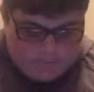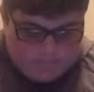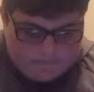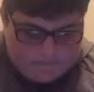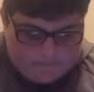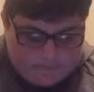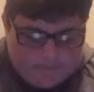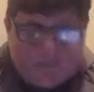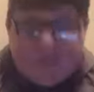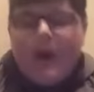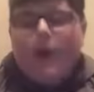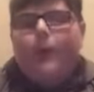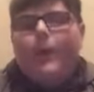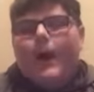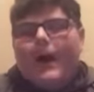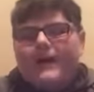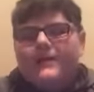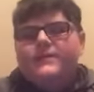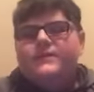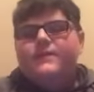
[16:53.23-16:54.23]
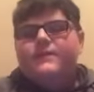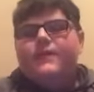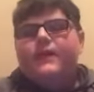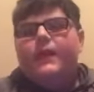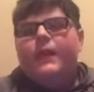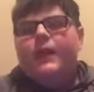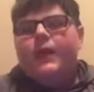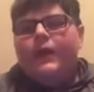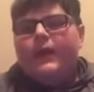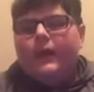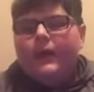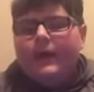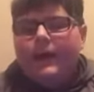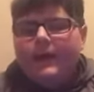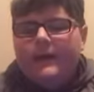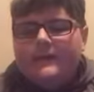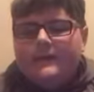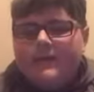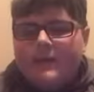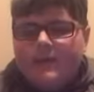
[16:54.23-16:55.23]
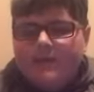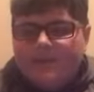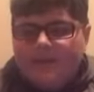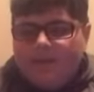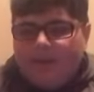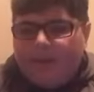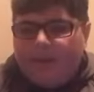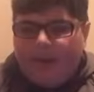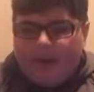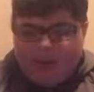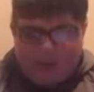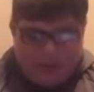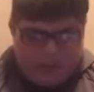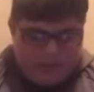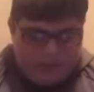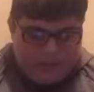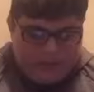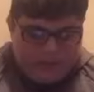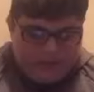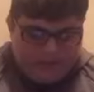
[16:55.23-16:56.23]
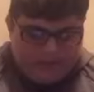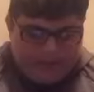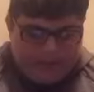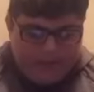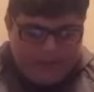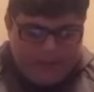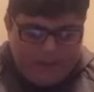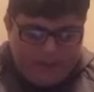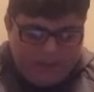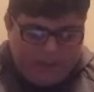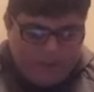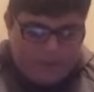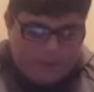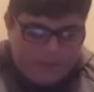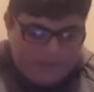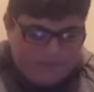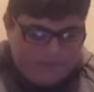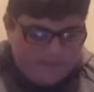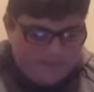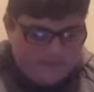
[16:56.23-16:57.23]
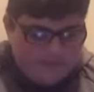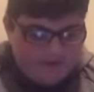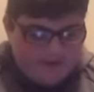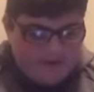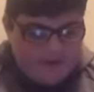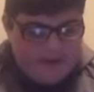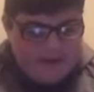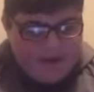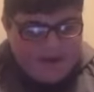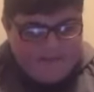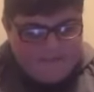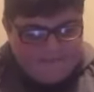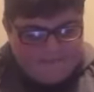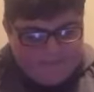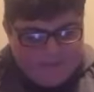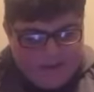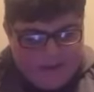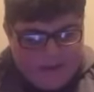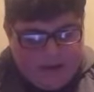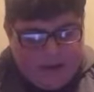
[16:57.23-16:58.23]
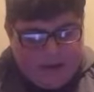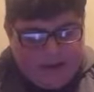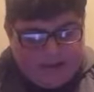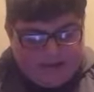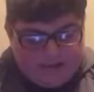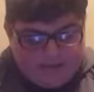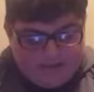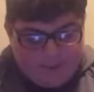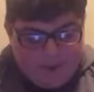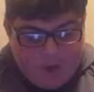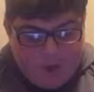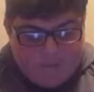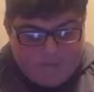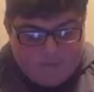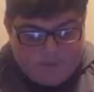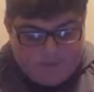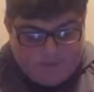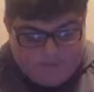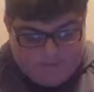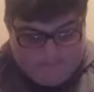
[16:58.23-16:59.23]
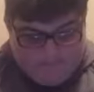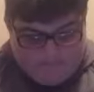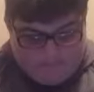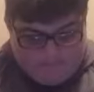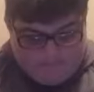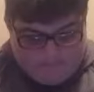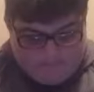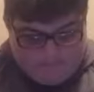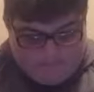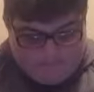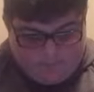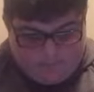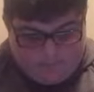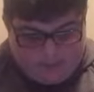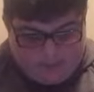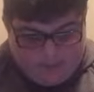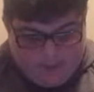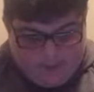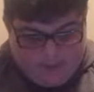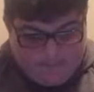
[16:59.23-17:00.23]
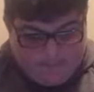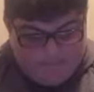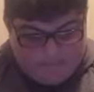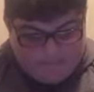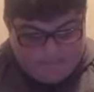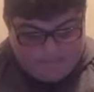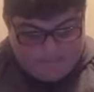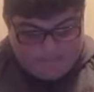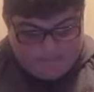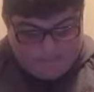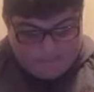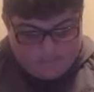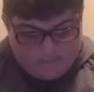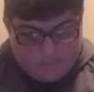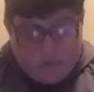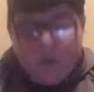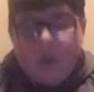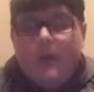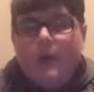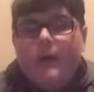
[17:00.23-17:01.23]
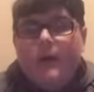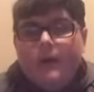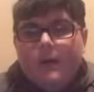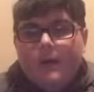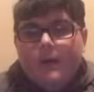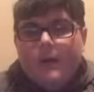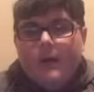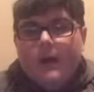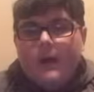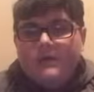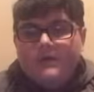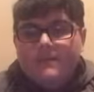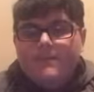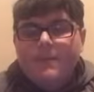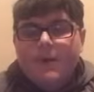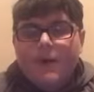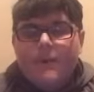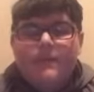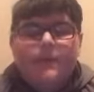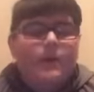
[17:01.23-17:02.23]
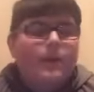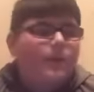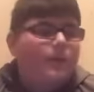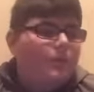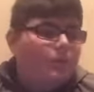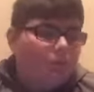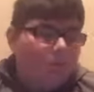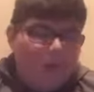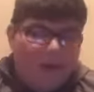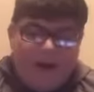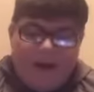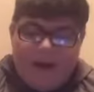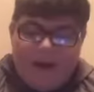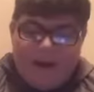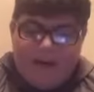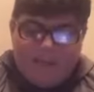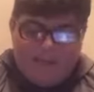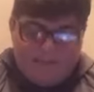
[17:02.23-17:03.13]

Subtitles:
So, Aston Villa is in Villa Park, obviously. It's in Birmingham. Yeah. It's in Birmingham, where